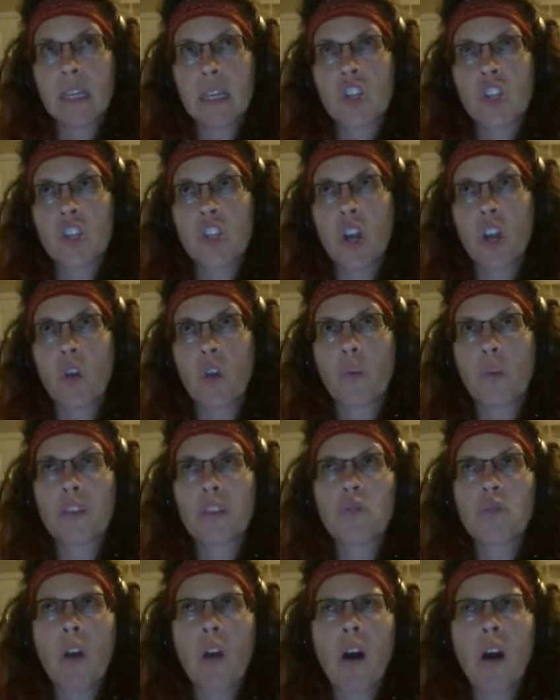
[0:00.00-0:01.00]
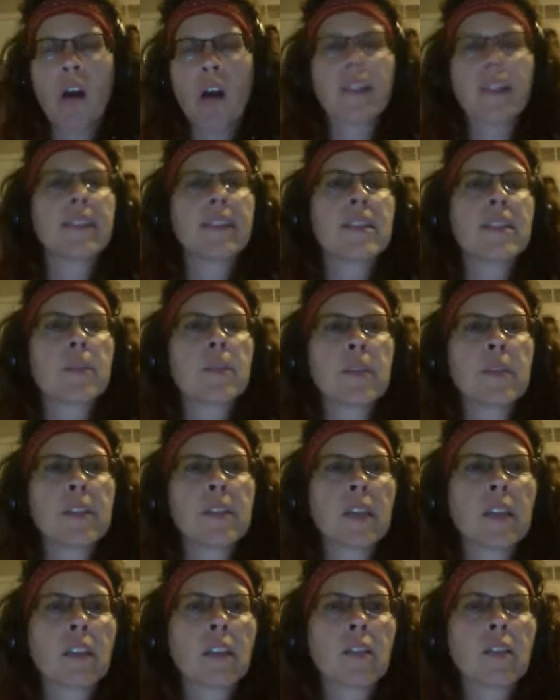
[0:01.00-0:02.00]
So withdrawal in this
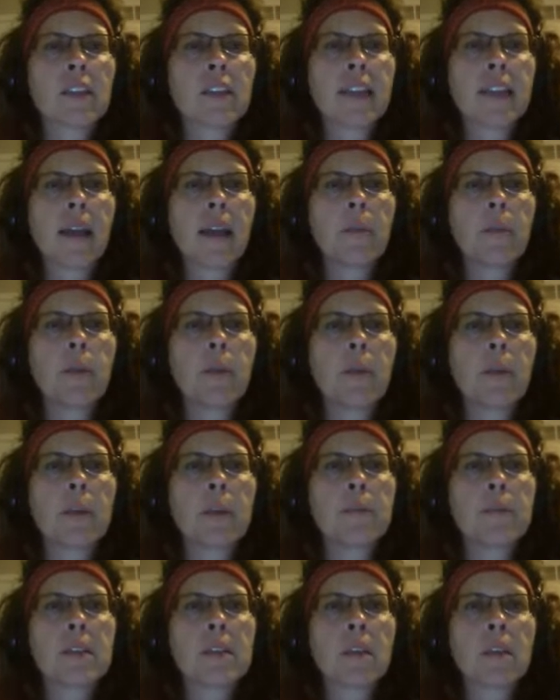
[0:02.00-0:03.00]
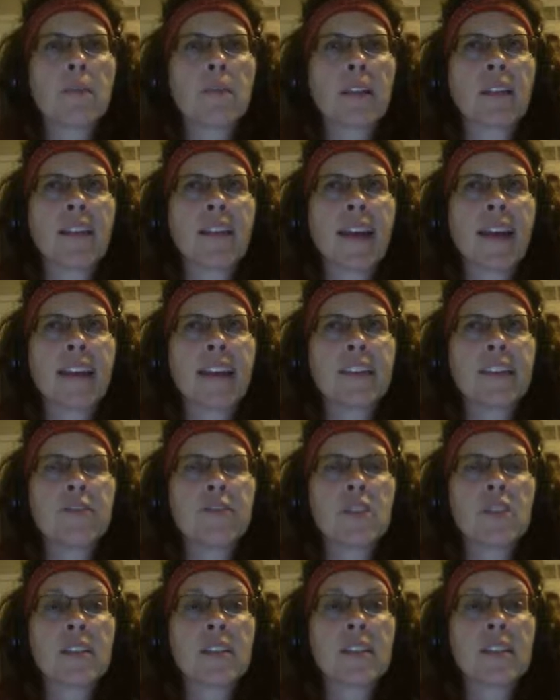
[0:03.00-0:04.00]
particular example might be something like you
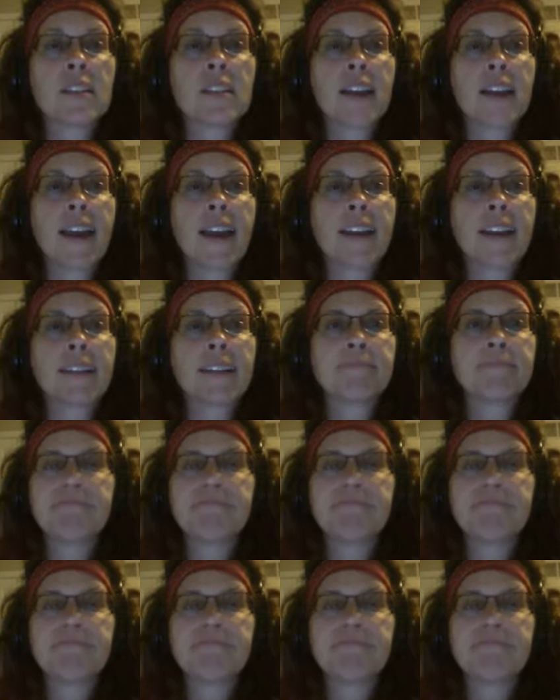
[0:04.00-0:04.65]
just deciding,